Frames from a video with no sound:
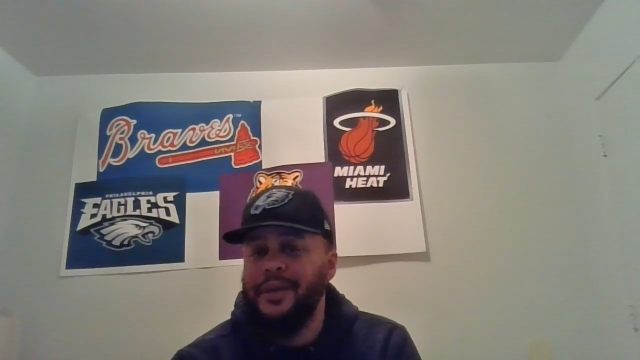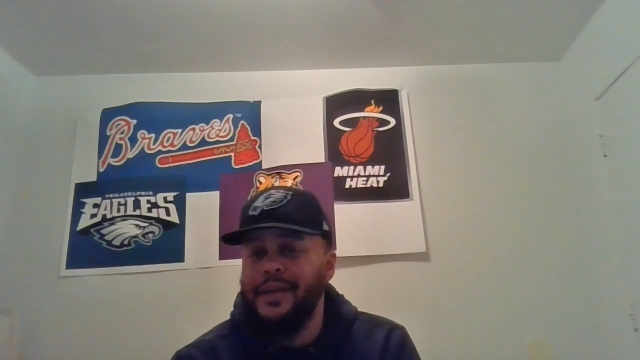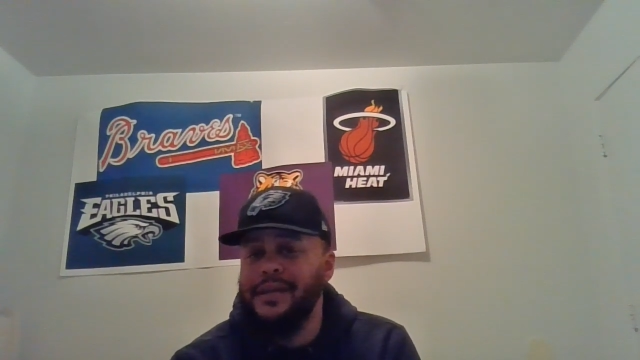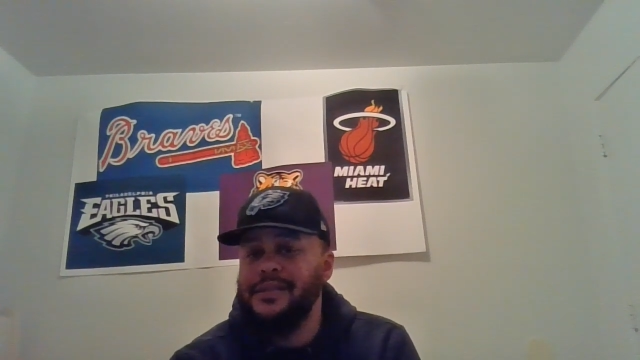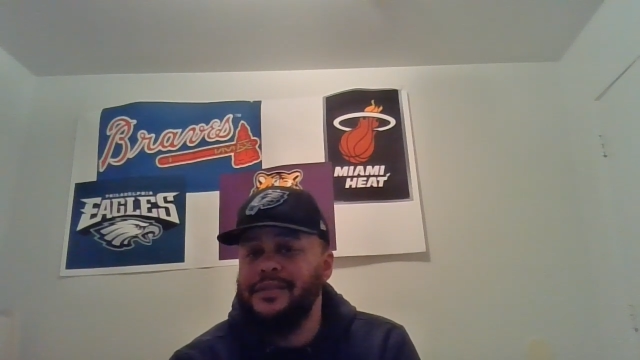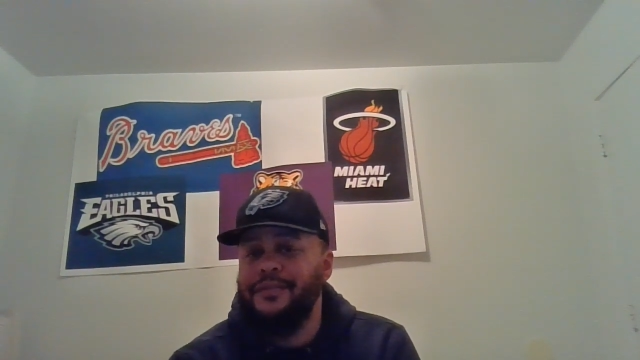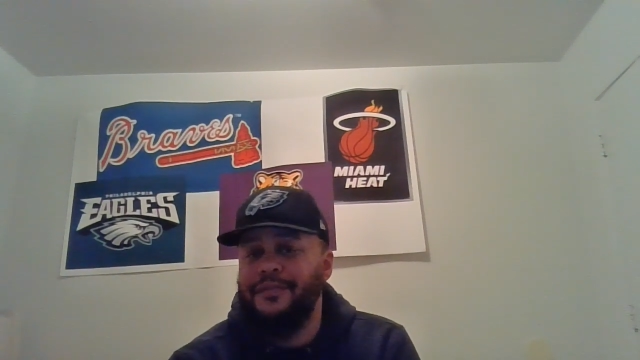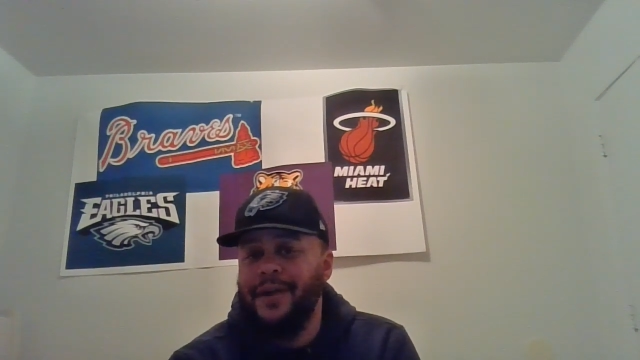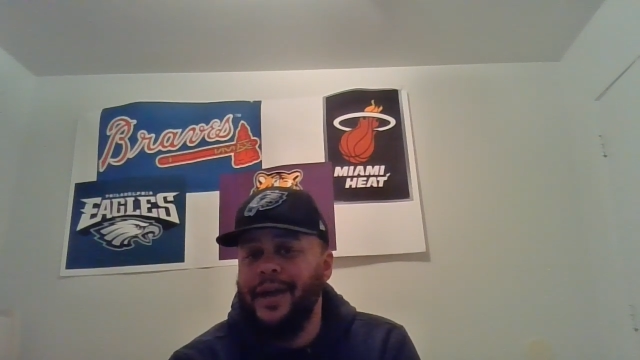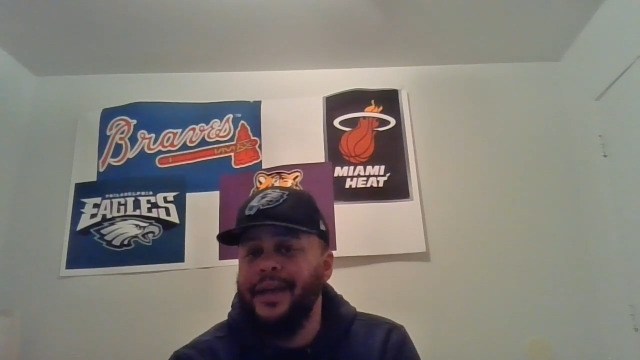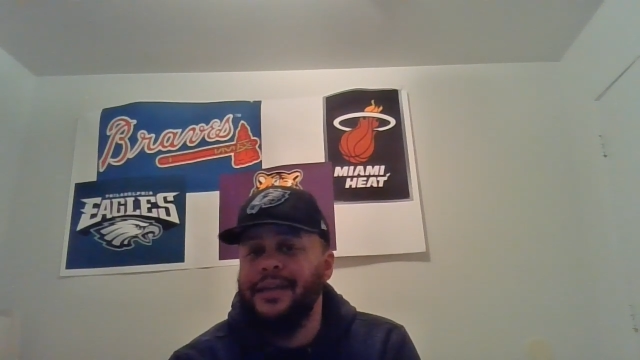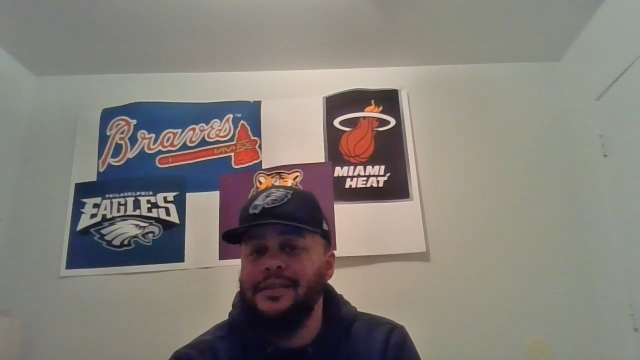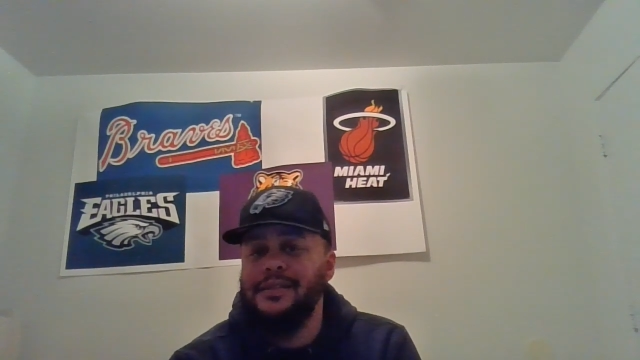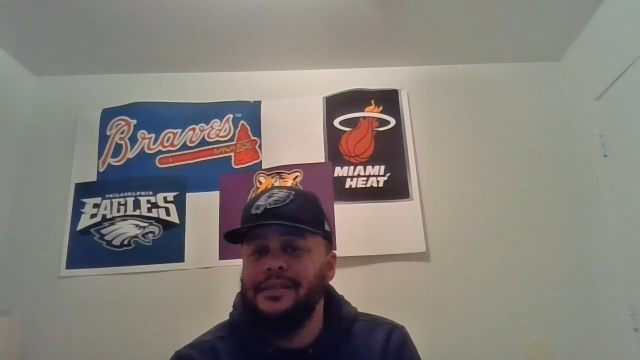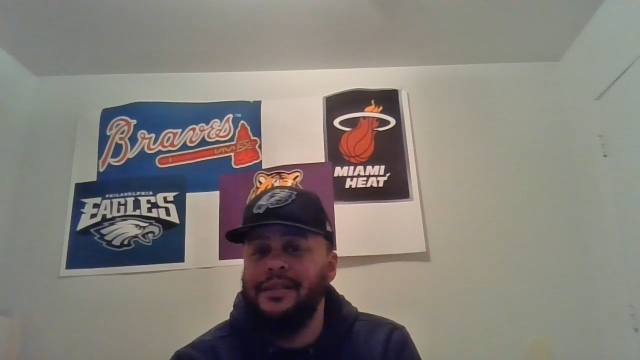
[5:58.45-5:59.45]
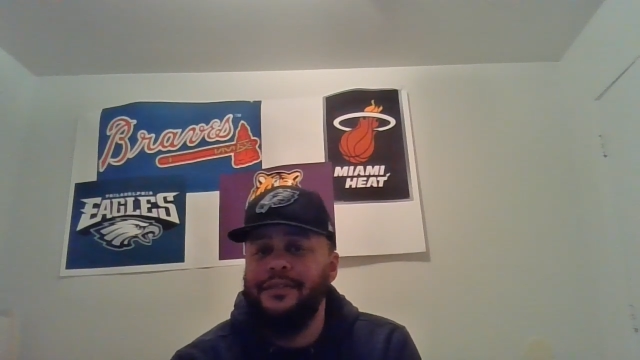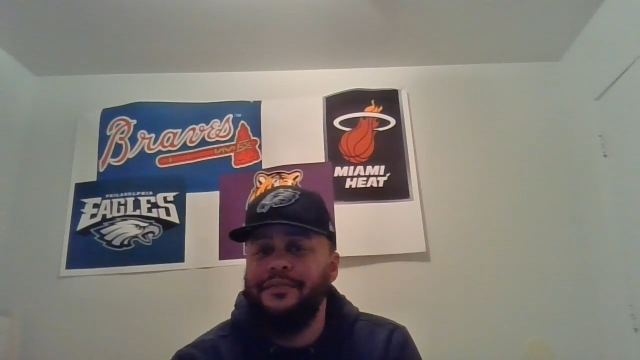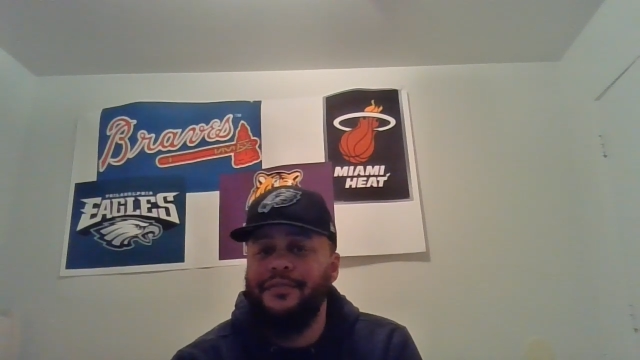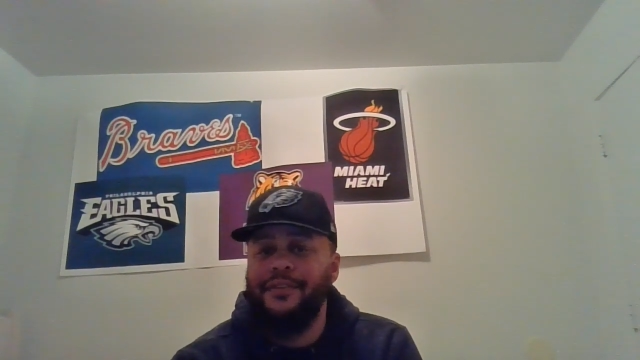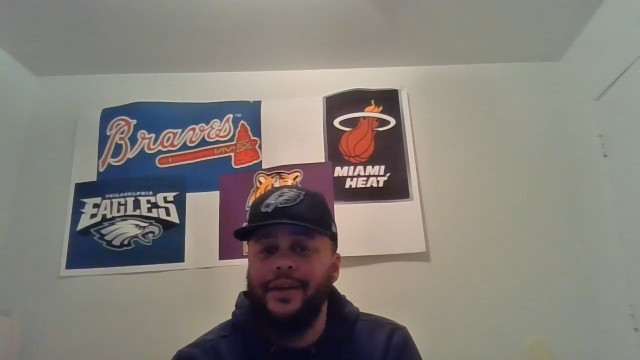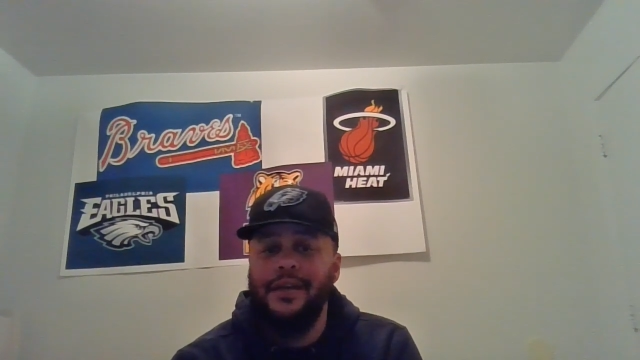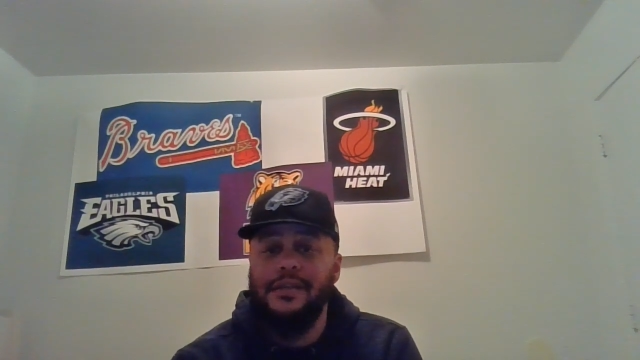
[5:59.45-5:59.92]
against the Vikings
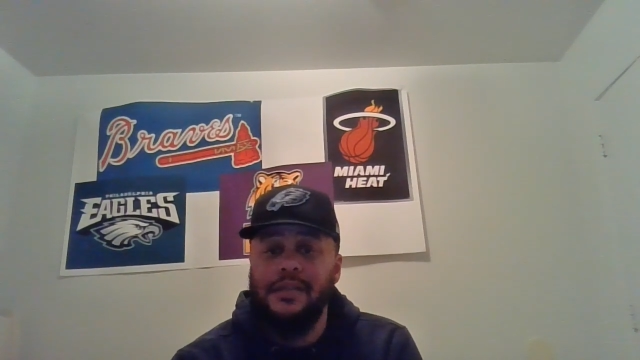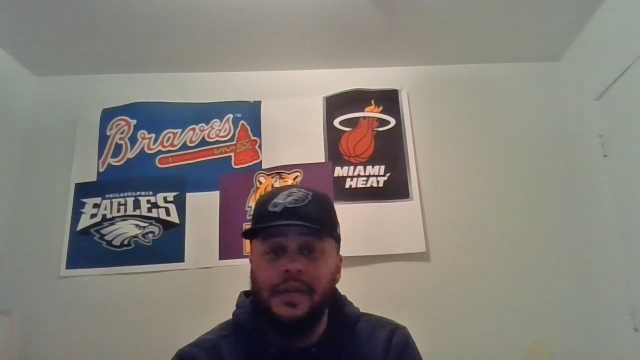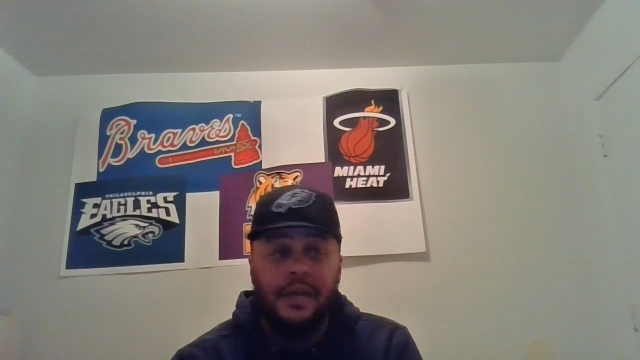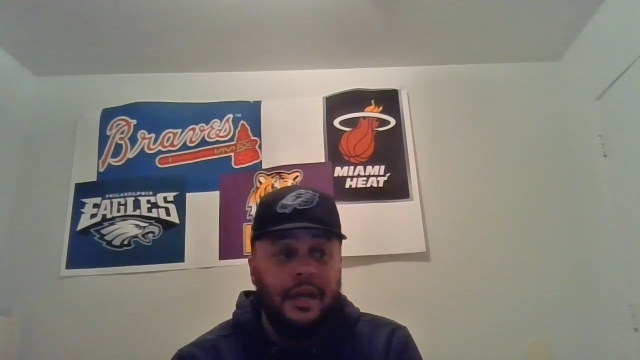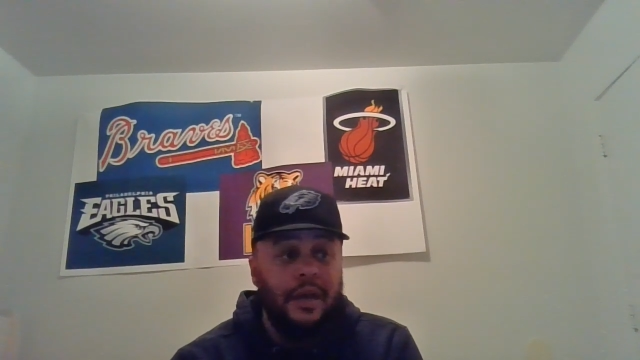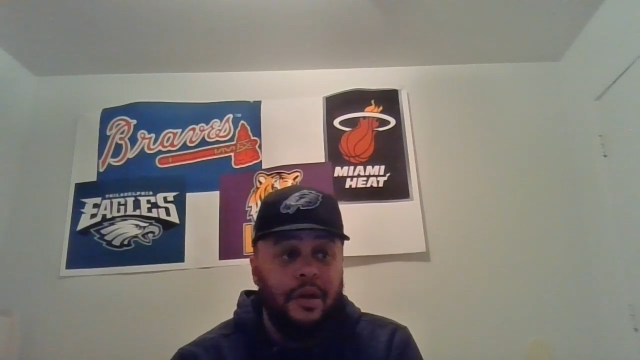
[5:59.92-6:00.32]
defense,